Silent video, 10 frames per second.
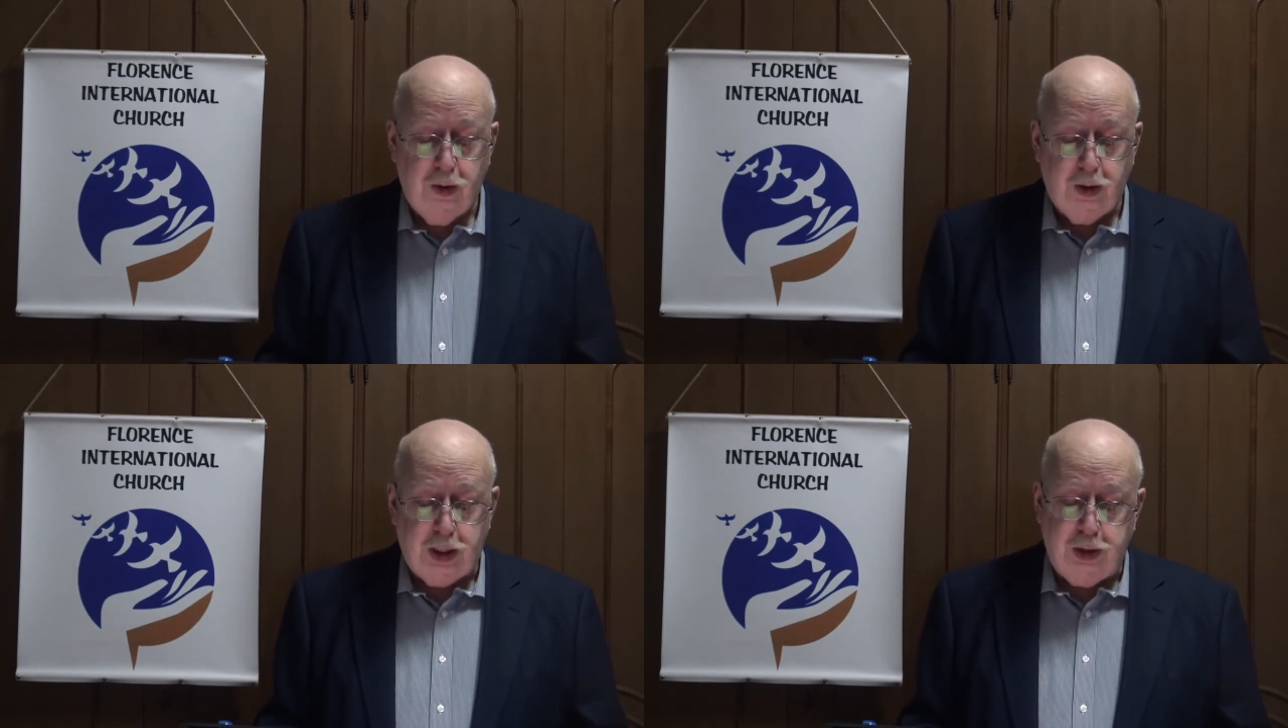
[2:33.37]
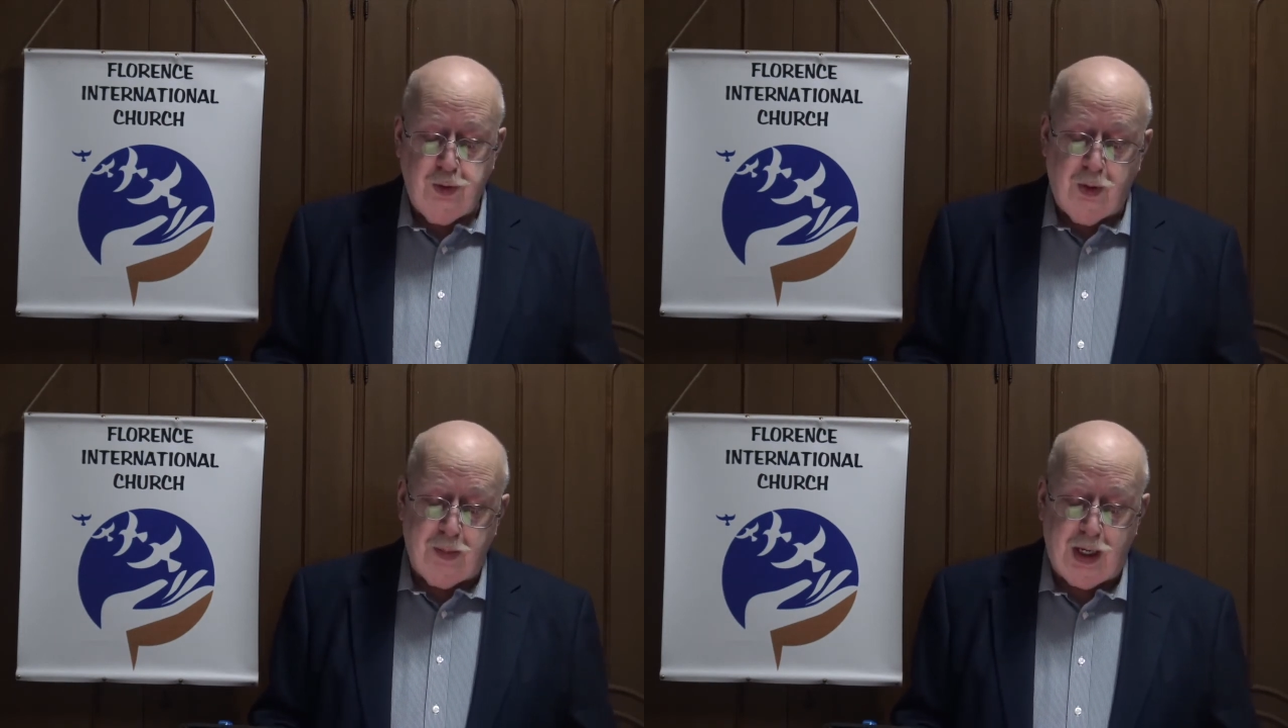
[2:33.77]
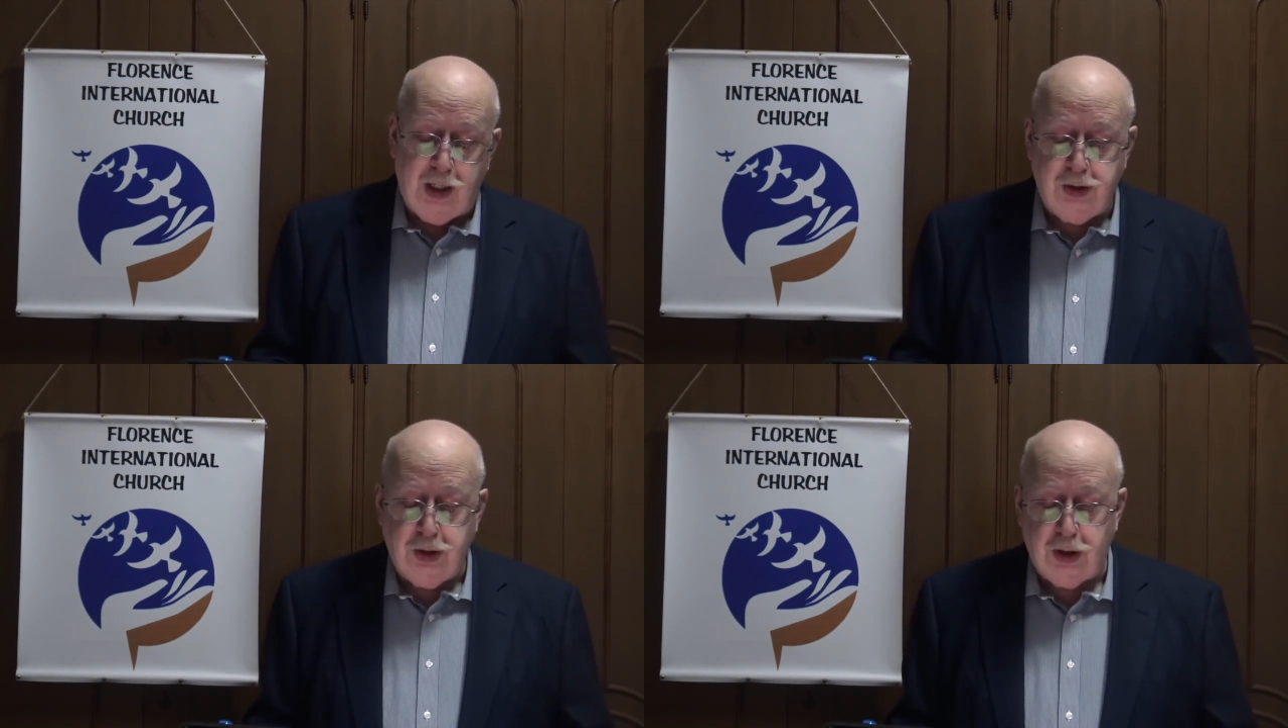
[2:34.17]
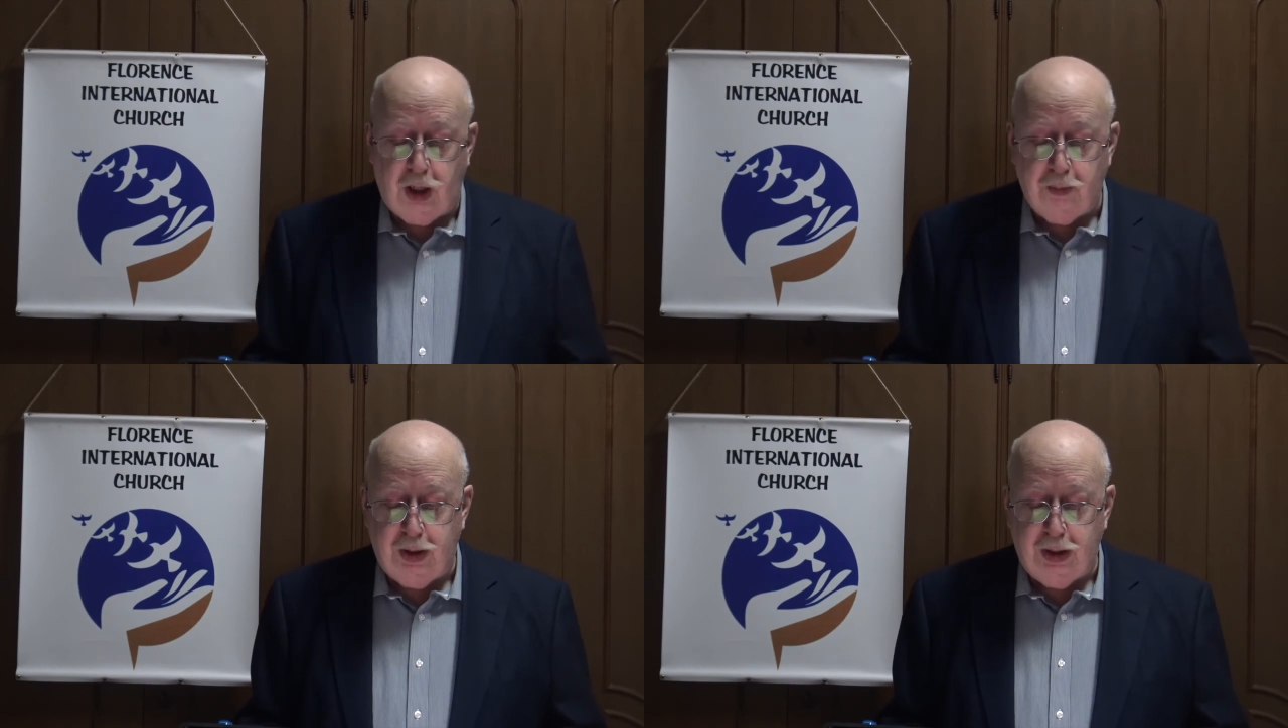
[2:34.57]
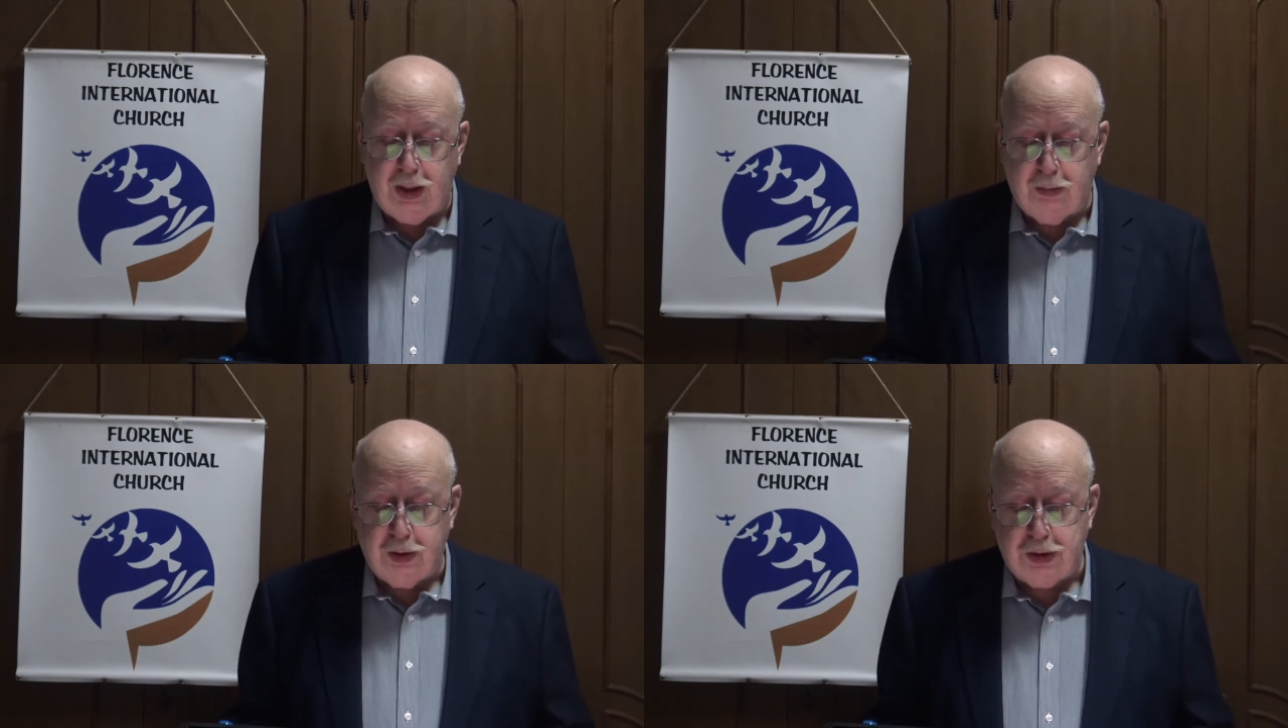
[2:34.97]
Can you imagine not being
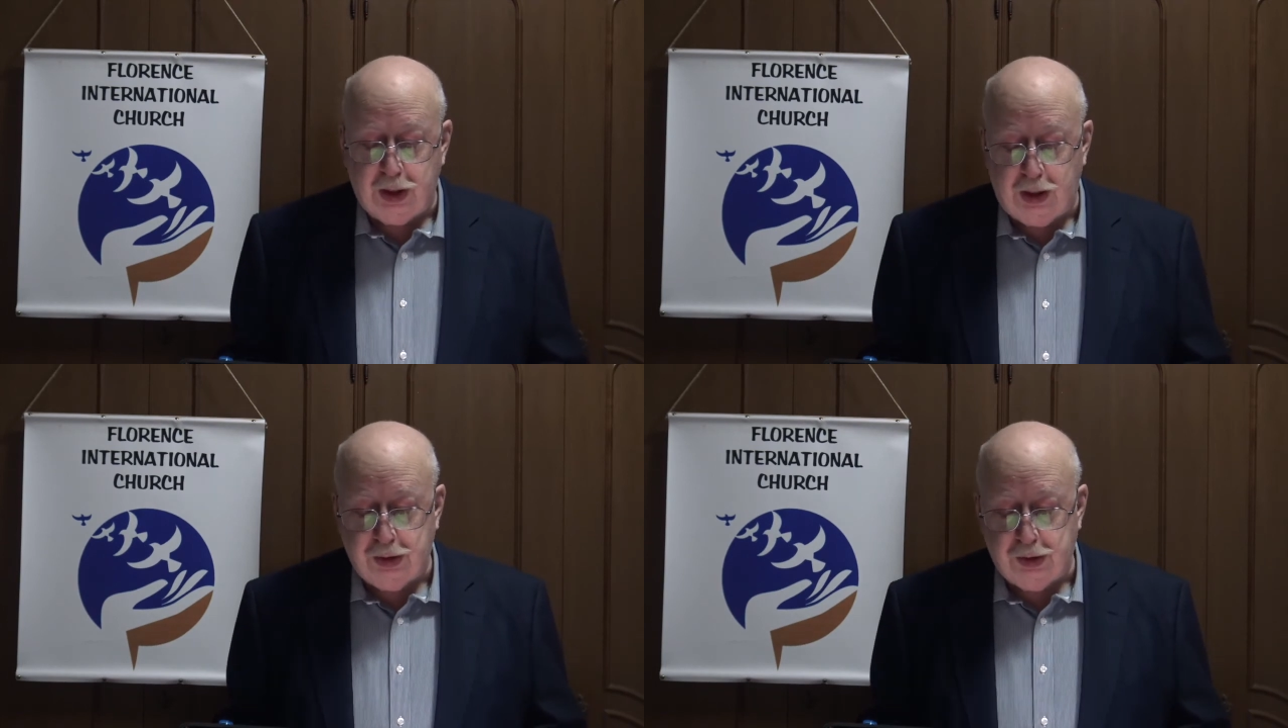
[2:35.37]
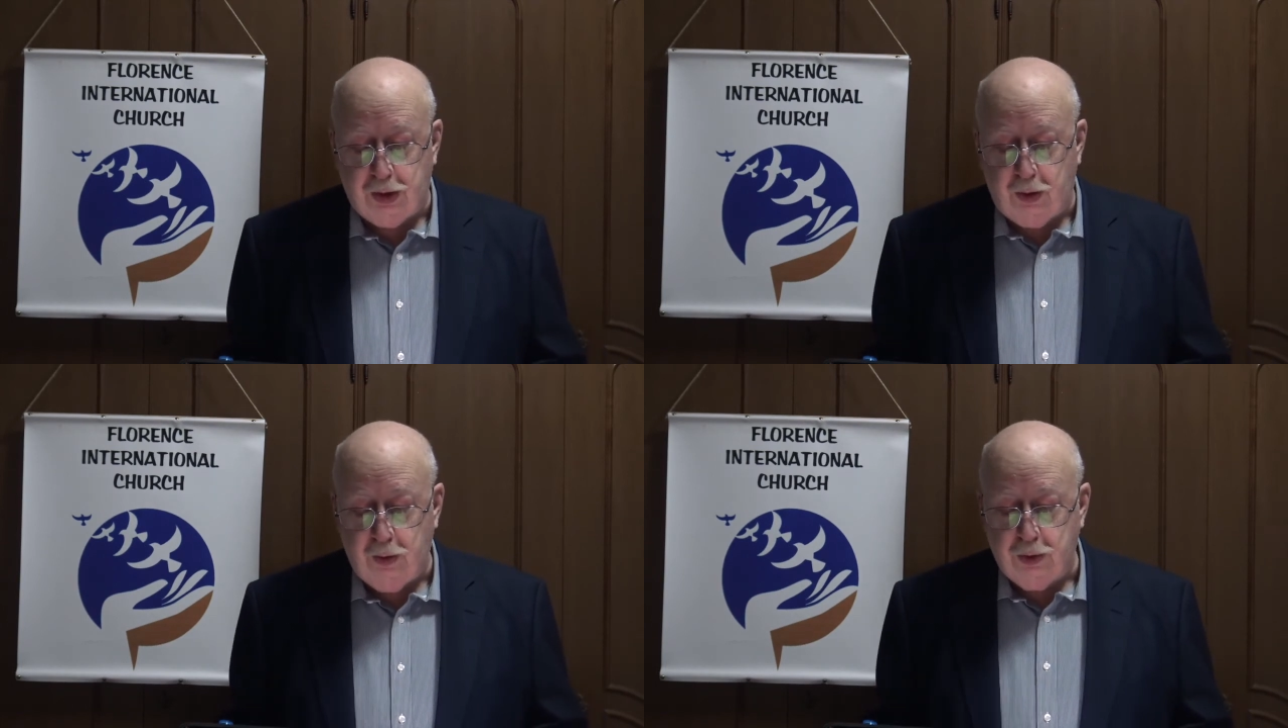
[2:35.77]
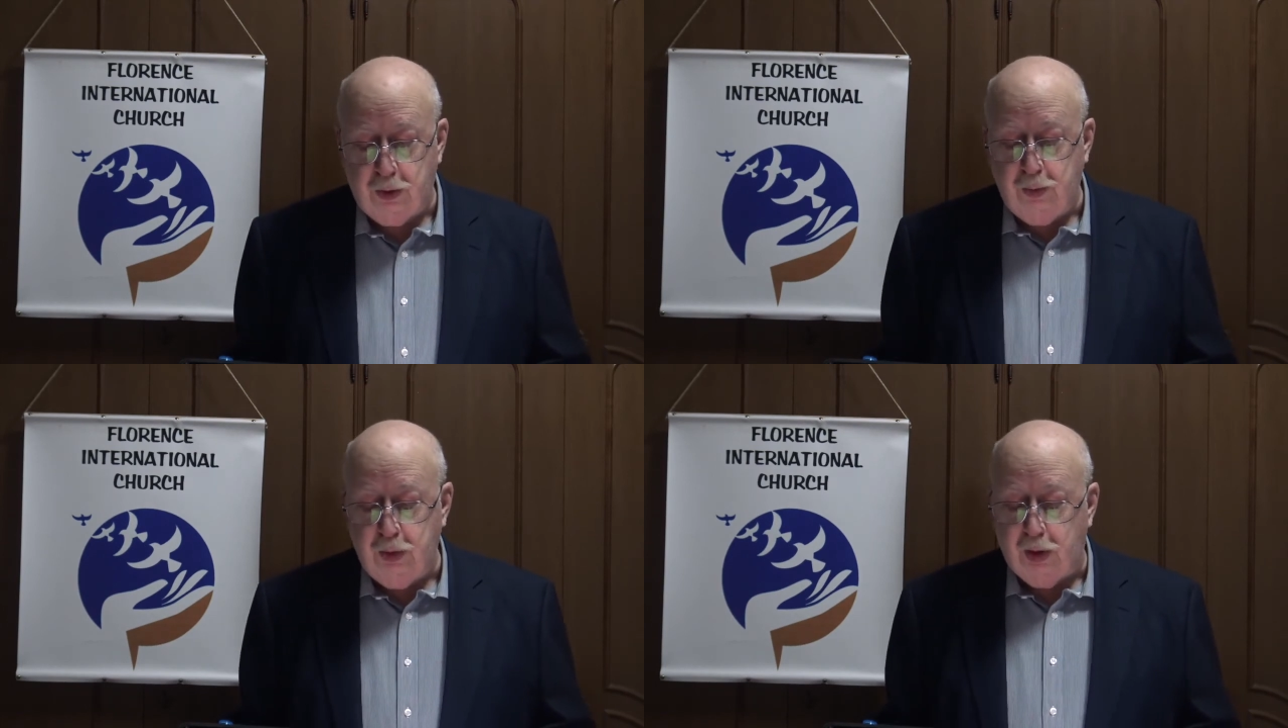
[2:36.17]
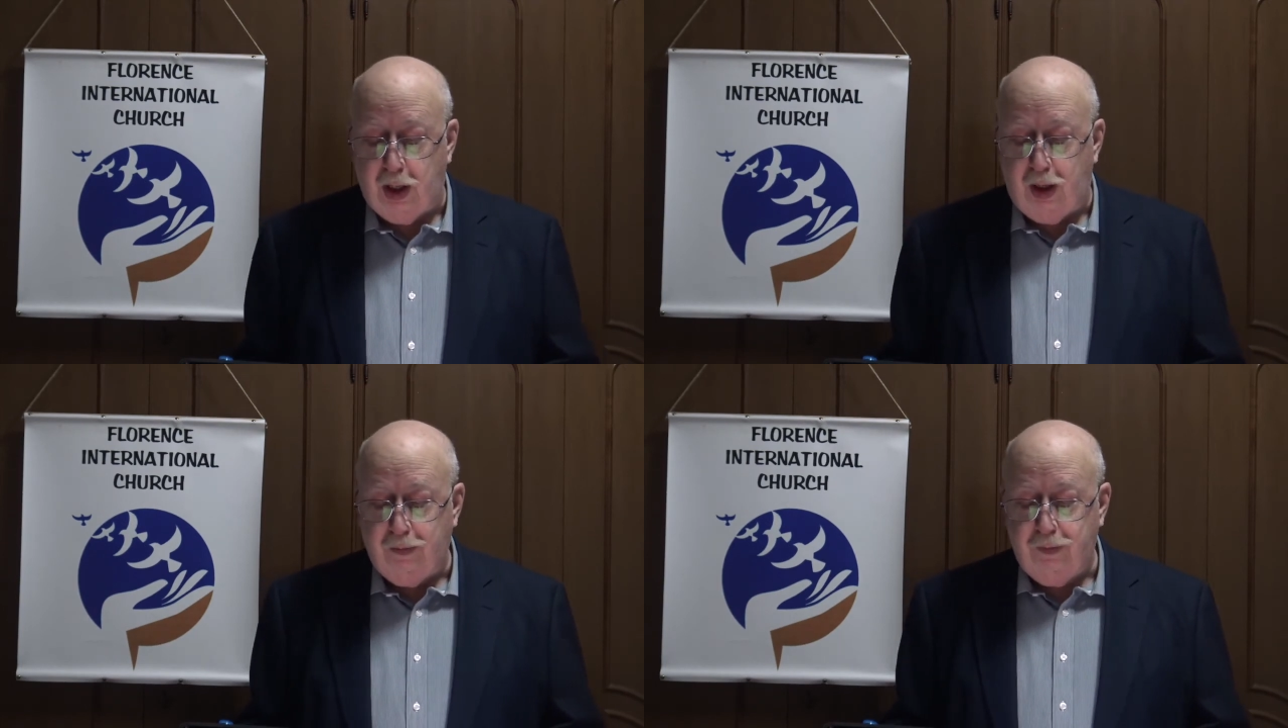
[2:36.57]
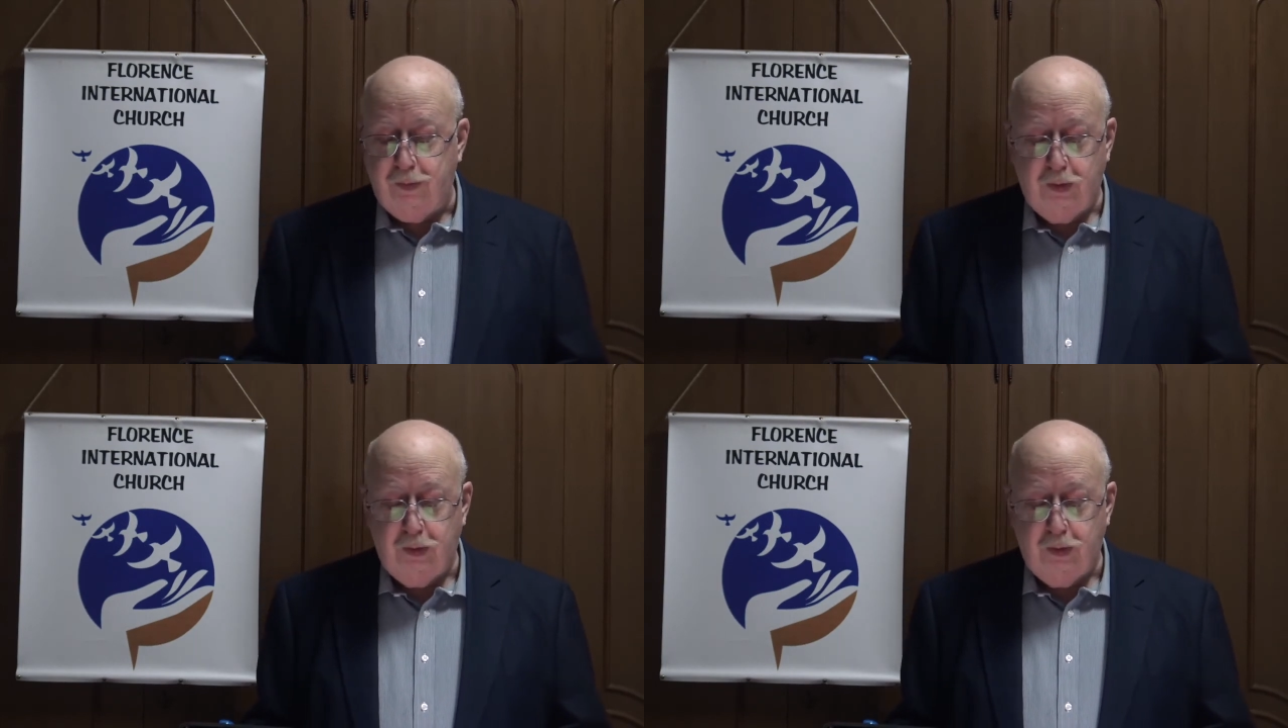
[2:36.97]
able to touch those whom you love?